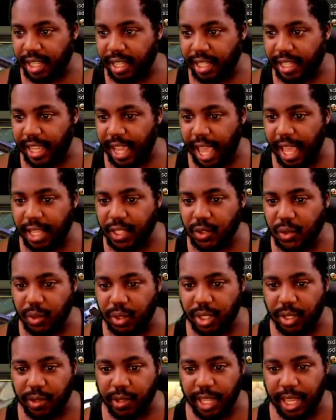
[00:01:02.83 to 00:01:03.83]
casual
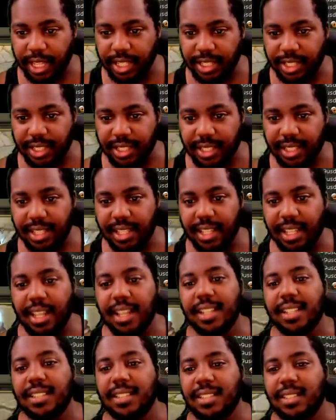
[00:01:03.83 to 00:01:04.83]
location,
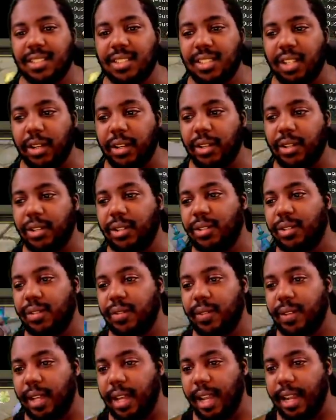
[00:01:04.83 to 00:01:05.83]

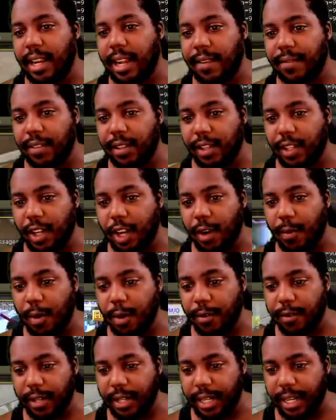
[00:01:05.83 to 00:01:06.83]
so I'd have to come
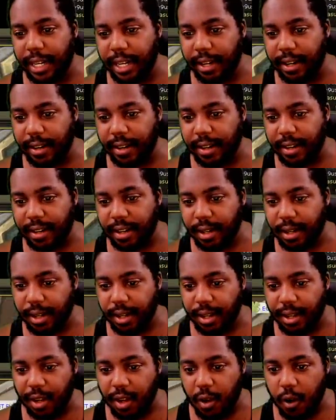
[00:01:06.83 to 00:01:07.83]
over here,
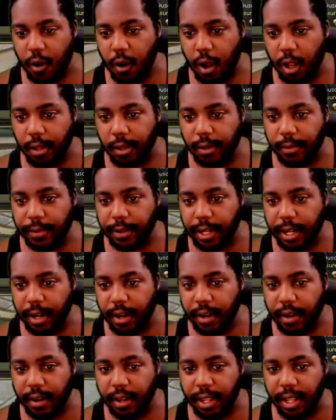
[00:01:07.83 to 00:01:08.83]
all over
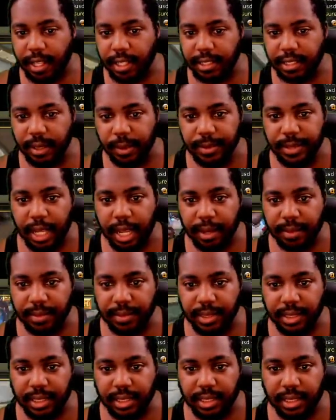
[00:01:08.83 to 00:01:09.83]
here, and
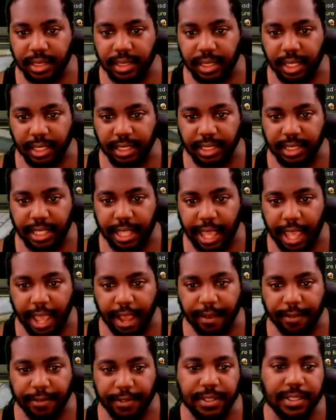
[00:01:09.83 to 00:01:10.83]
sometimes they just
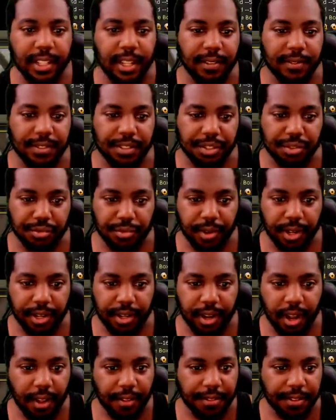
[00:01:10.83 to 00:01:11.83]
have stuff just written
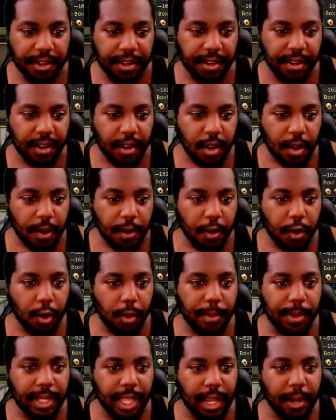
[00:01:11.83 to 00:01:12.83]
on there. Or it'll
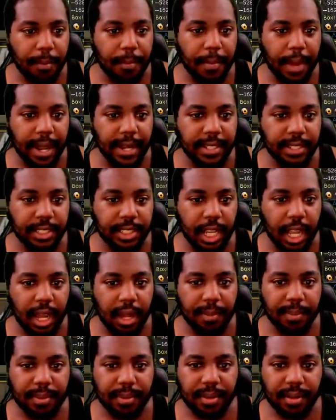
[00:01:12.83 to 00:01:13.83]
be like my
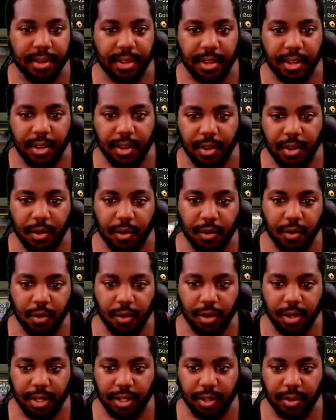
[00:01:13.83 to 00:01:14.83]
shop,
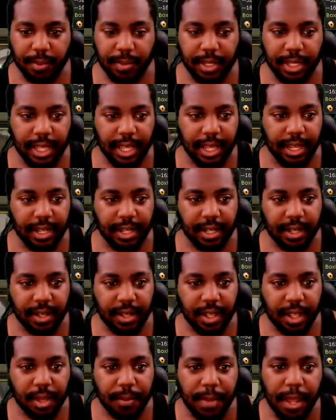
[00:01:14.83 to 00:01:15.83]
or it'll be like,
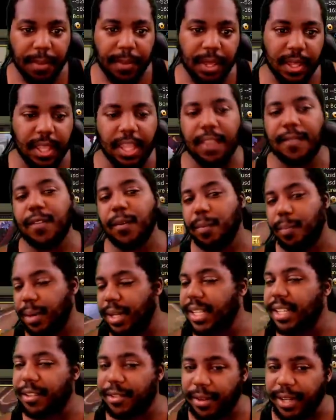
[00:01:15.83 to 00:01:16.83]
maybe if you put
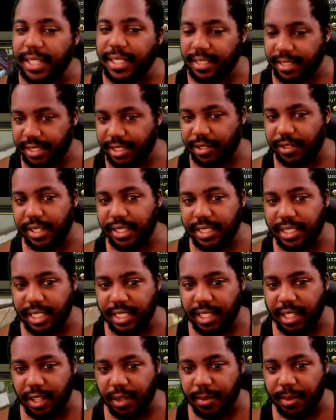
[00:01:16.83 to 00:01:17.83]
in greens does
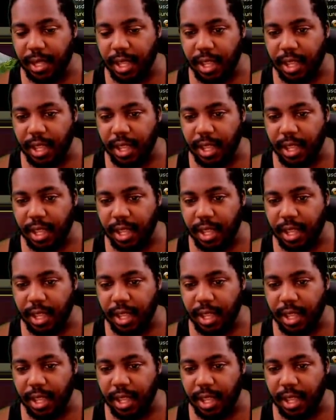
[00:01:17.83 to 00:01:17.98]
help.